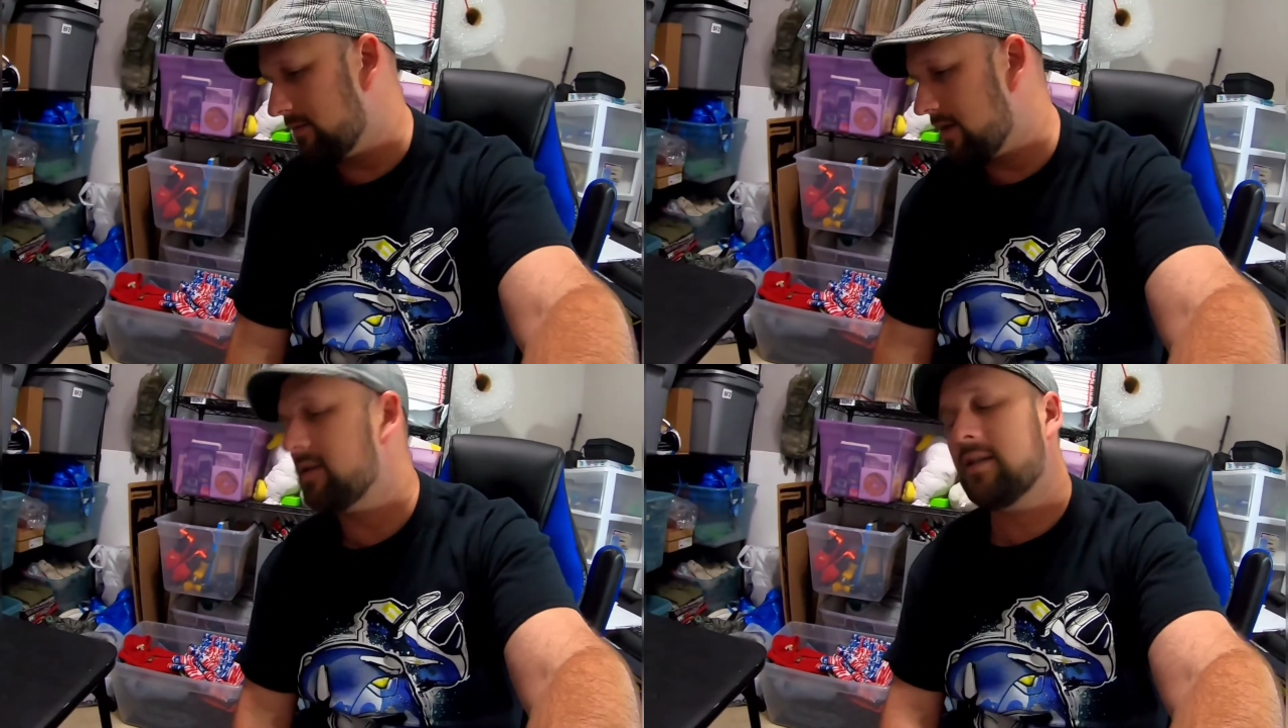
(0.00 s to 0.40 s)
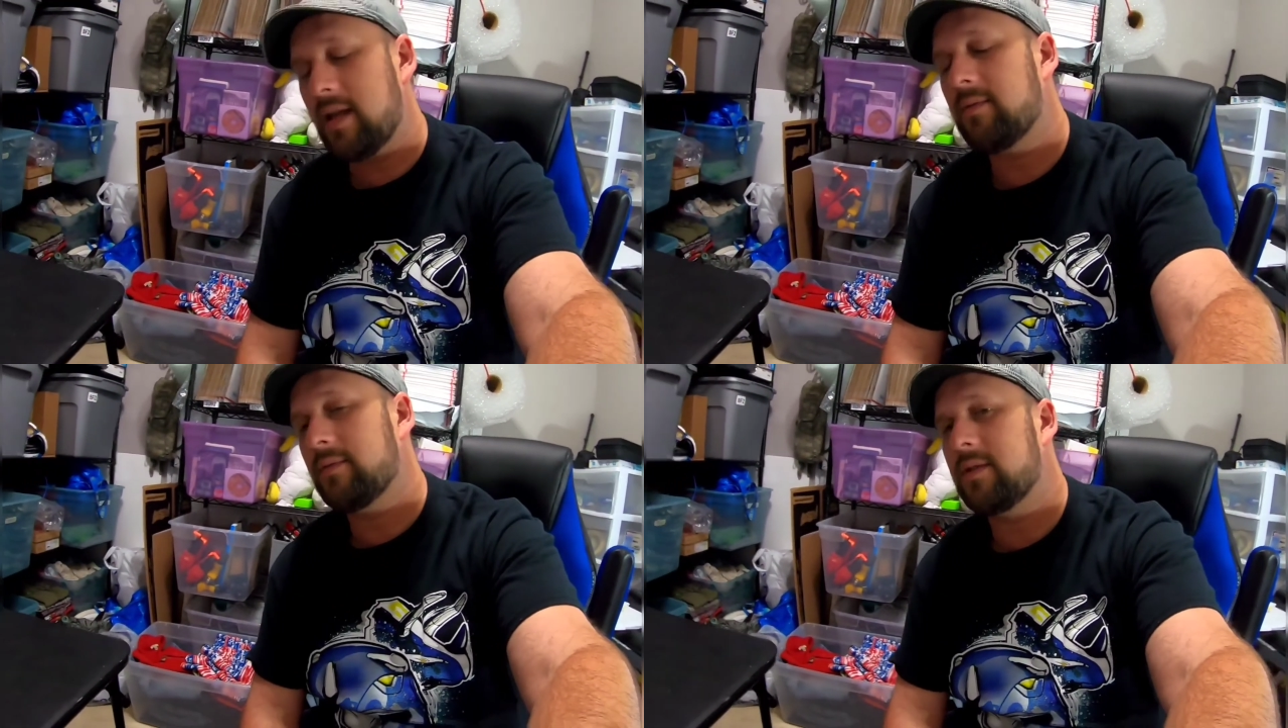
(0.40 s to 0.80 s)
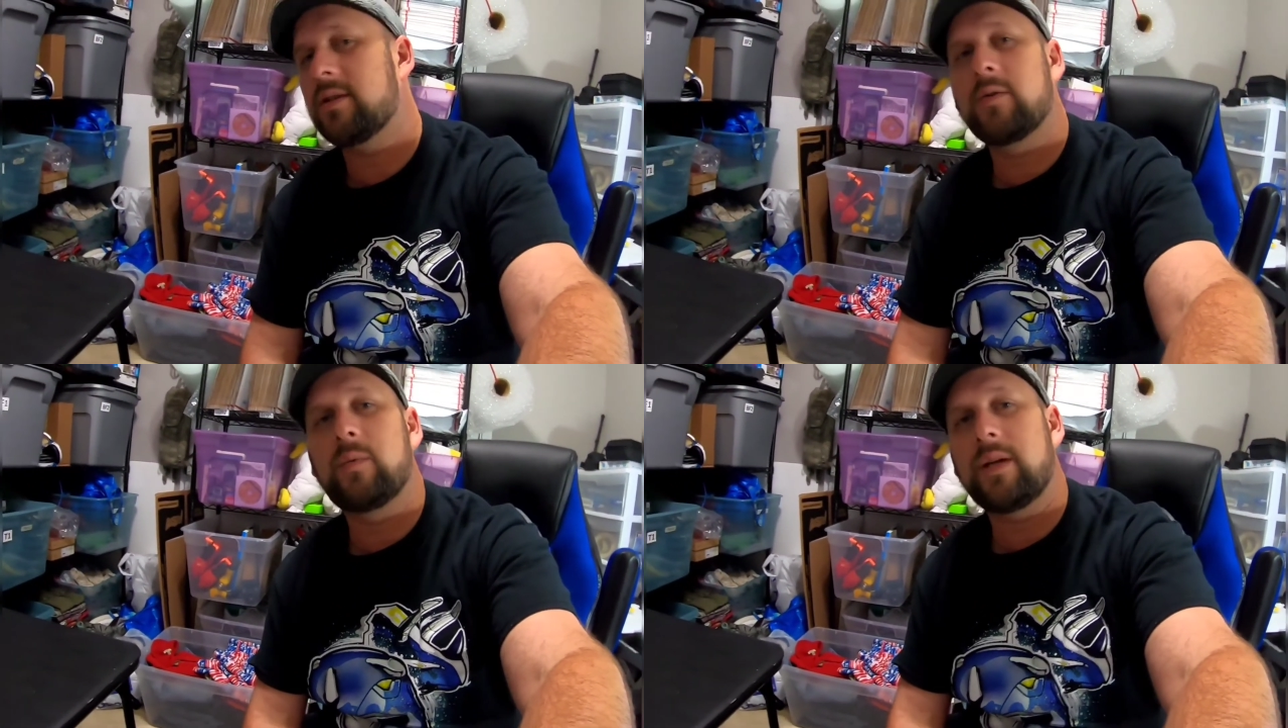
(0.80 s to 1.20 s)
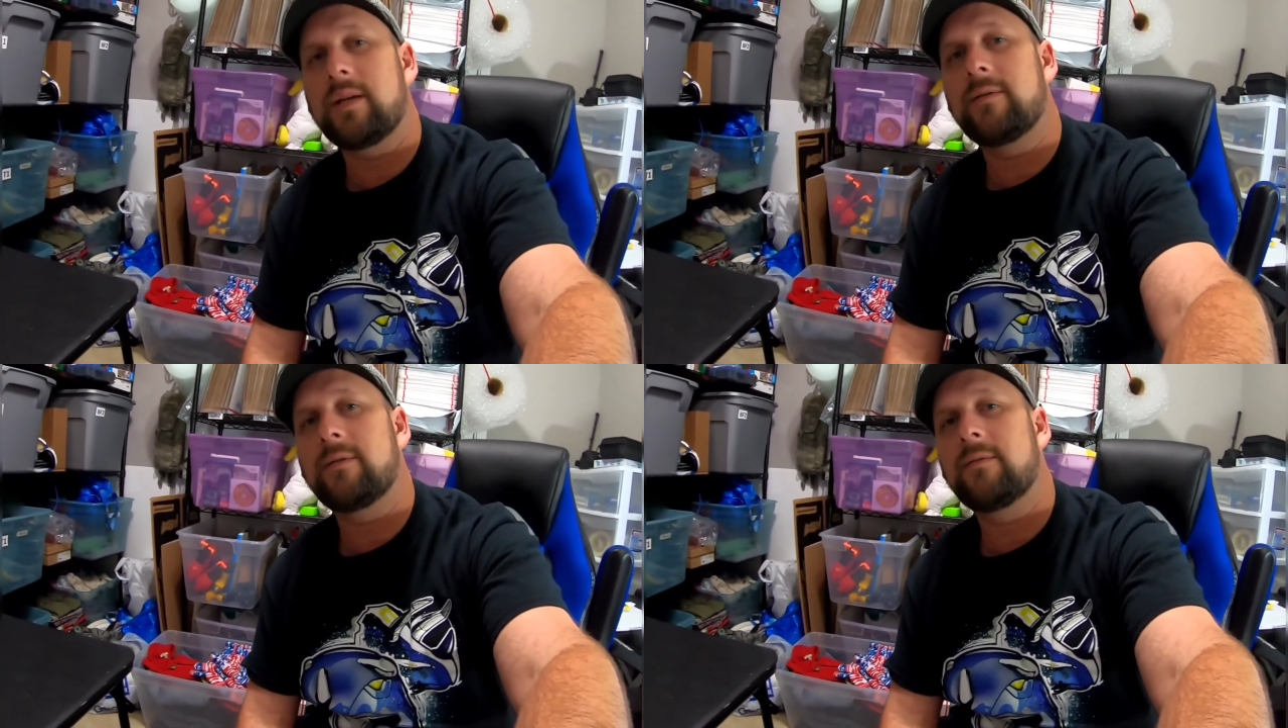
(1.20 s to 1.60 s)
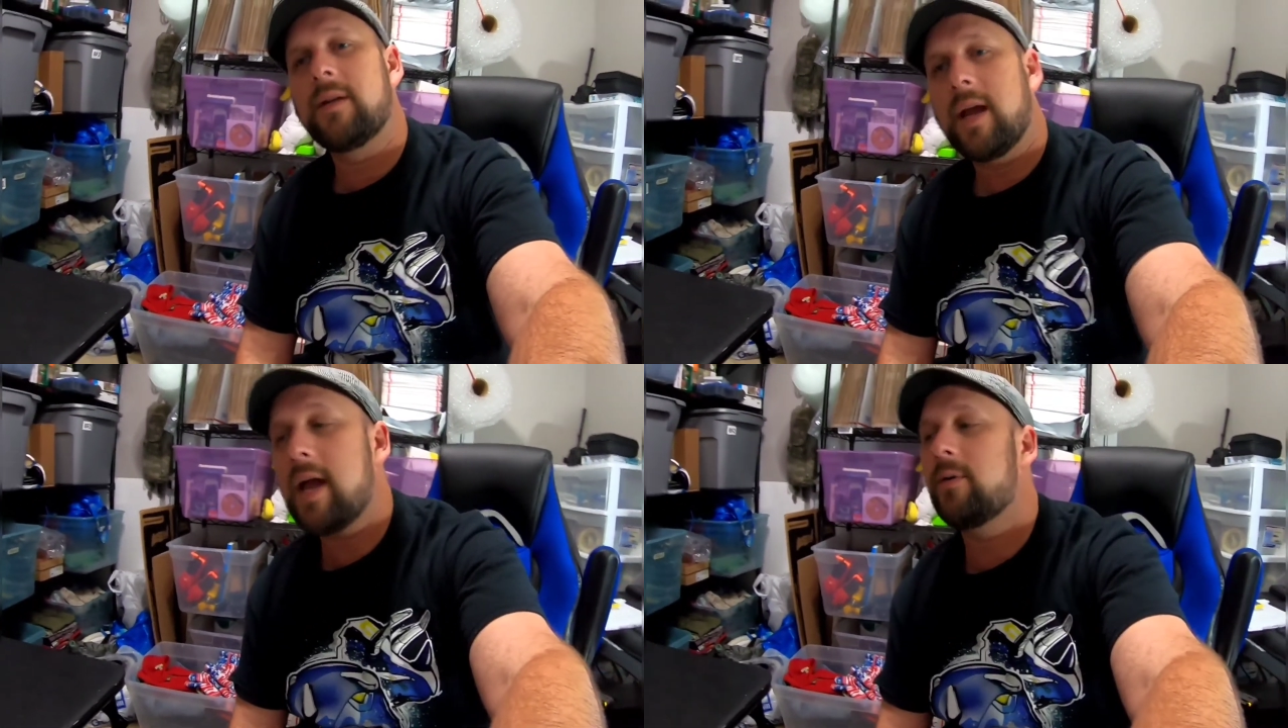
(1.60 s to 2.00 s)
was a good week.
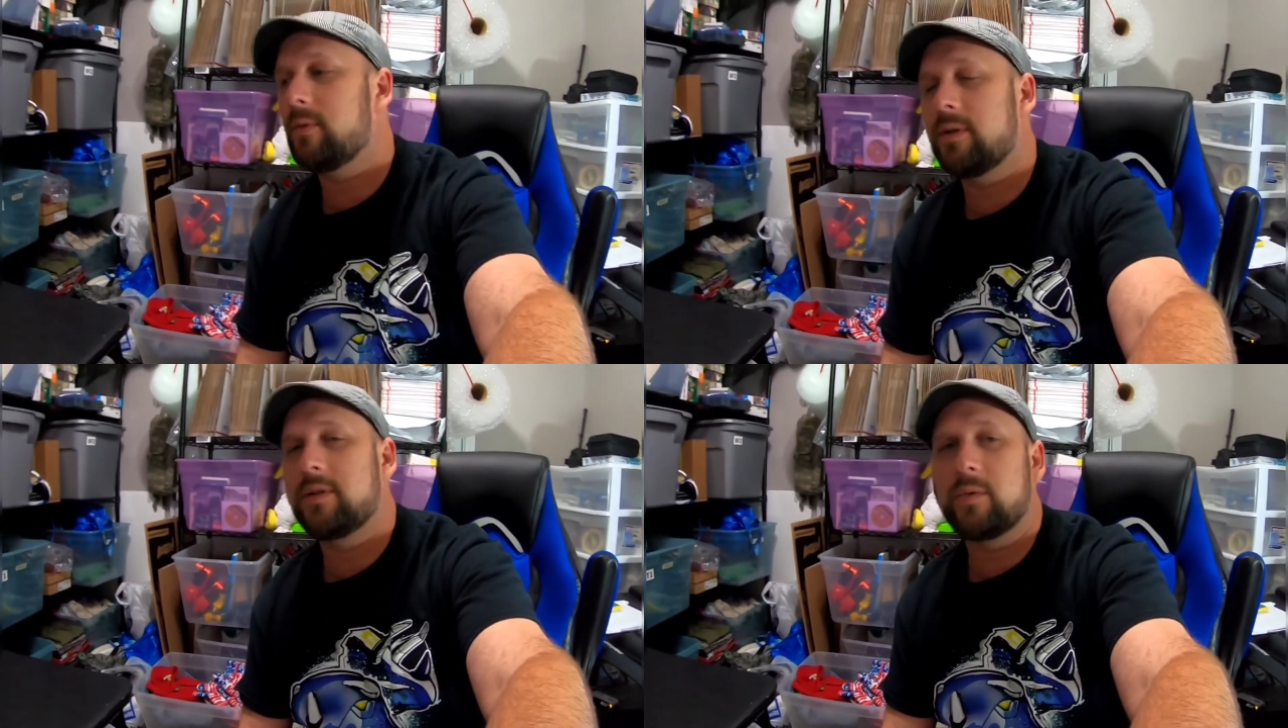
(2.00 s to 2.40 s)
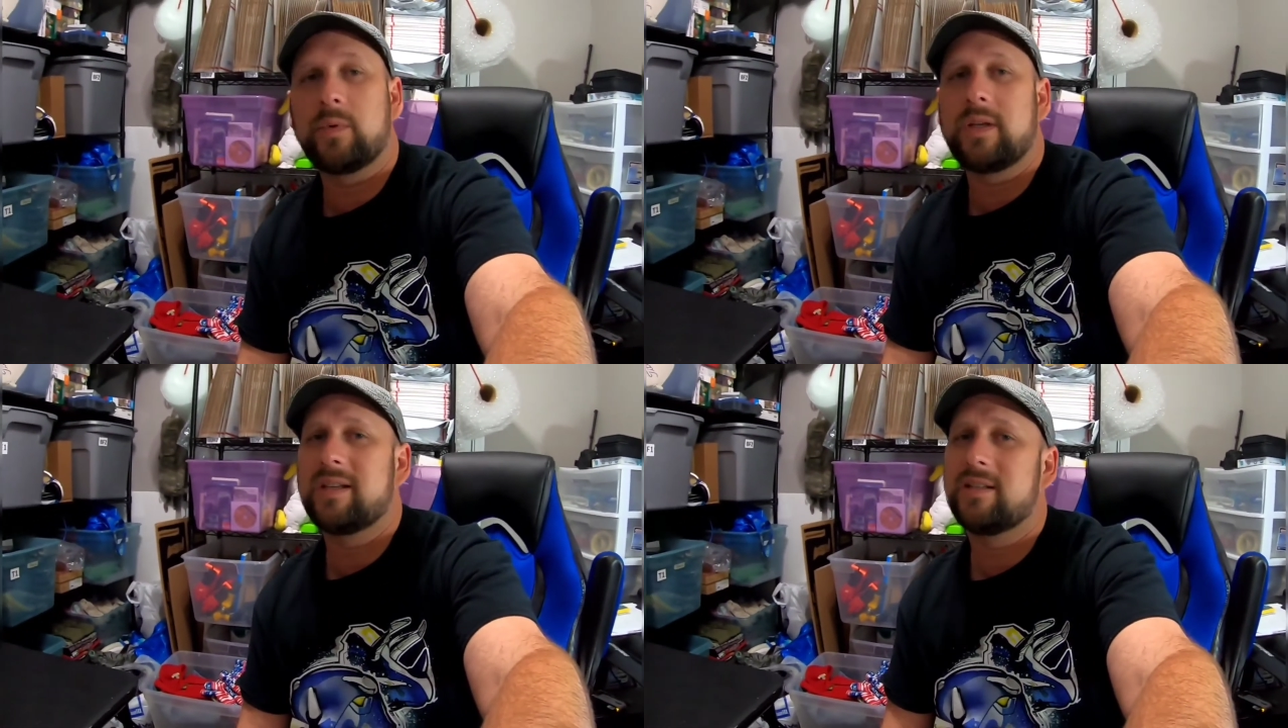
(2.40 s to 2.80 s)
I had a really good week,